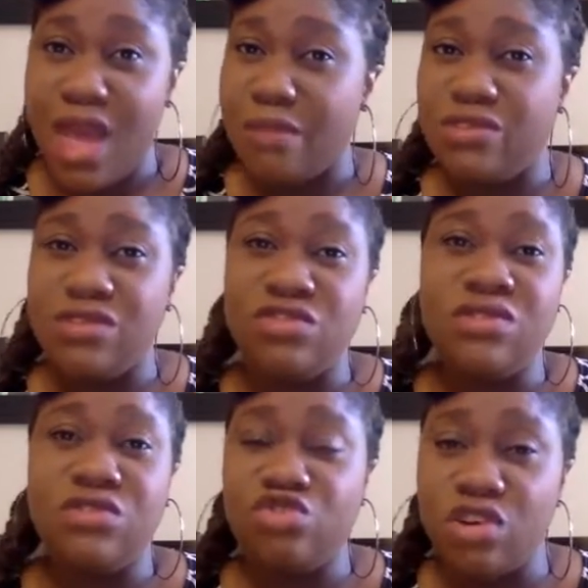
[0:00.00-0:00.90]
I'm still
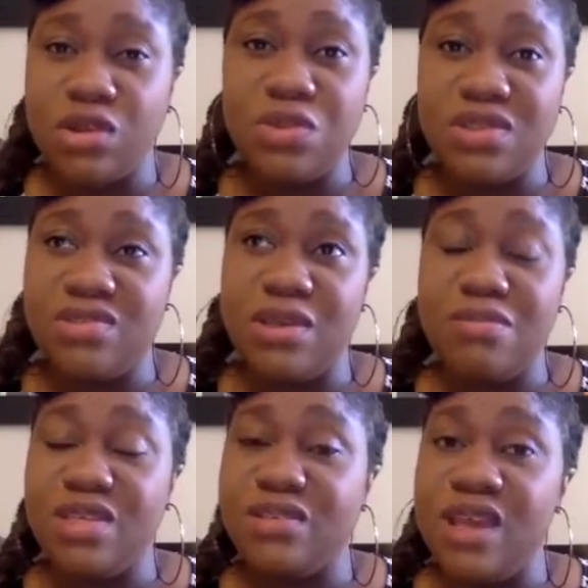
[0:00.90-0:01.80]
struggling with the same
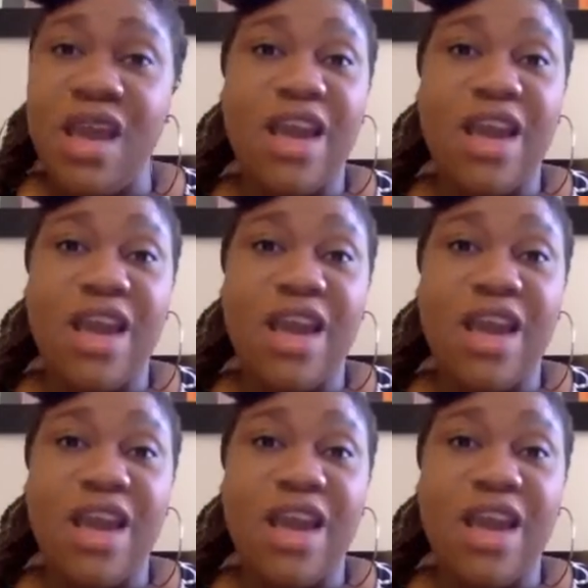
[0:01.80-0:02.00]
things.